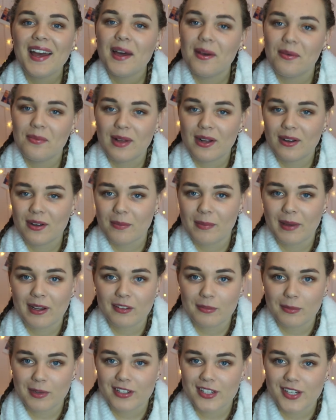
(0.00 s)
and welcome back
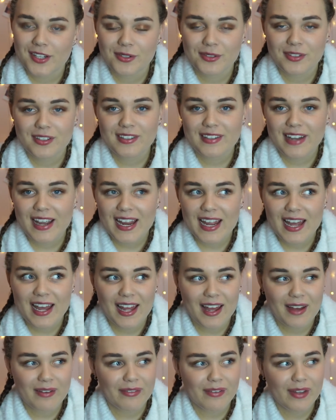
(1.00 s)
to my channel. Today I
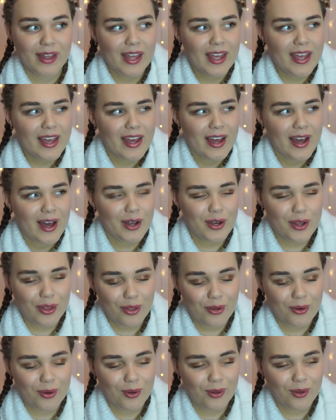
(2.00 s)
have
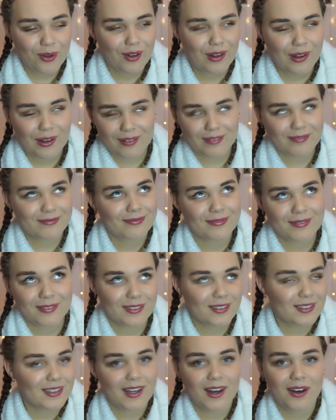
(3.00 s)
another haul.
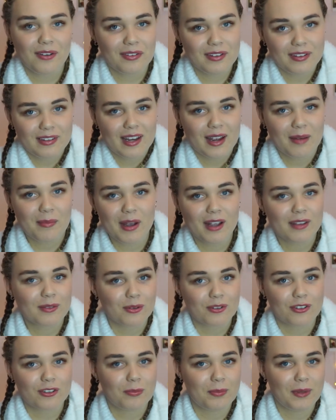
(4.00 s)
Obviously I might as well
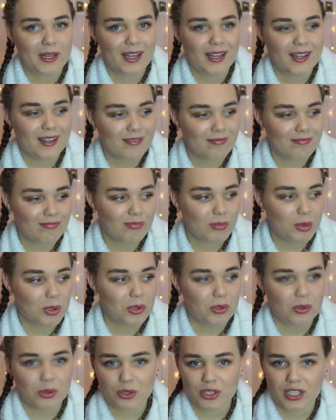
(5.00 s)
just be a
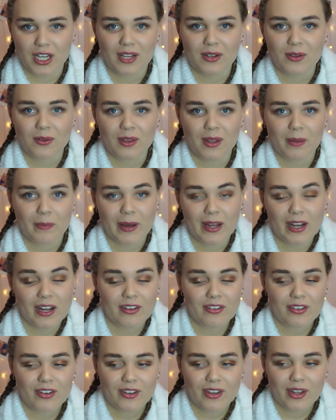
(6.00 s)
haul channel the amount I
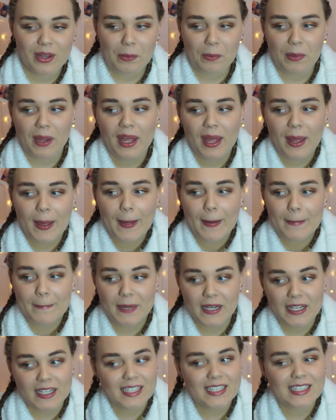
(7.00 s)
do them,
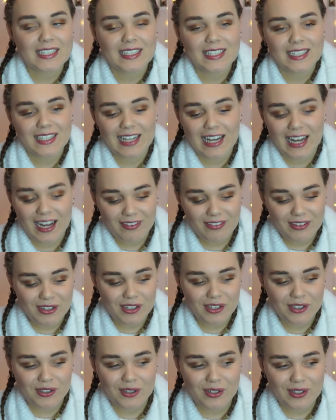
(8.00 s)
but I have
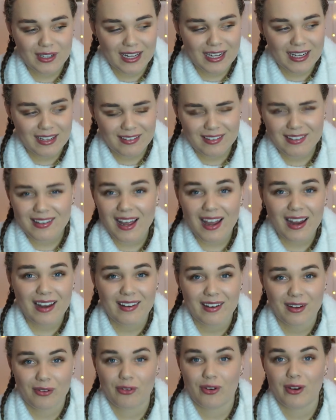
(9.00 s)
another haul and it's slightly
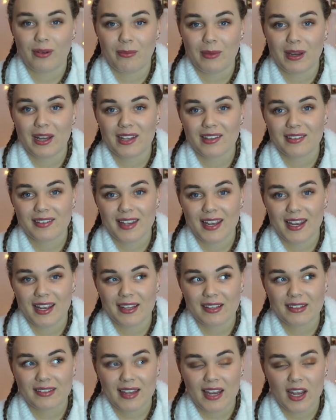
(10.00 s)
different because
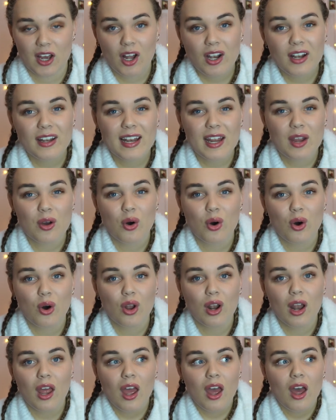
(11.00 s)
it's a holiday
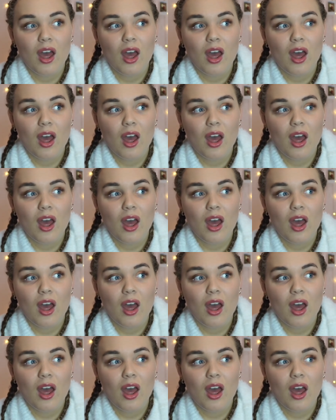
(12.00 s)
haul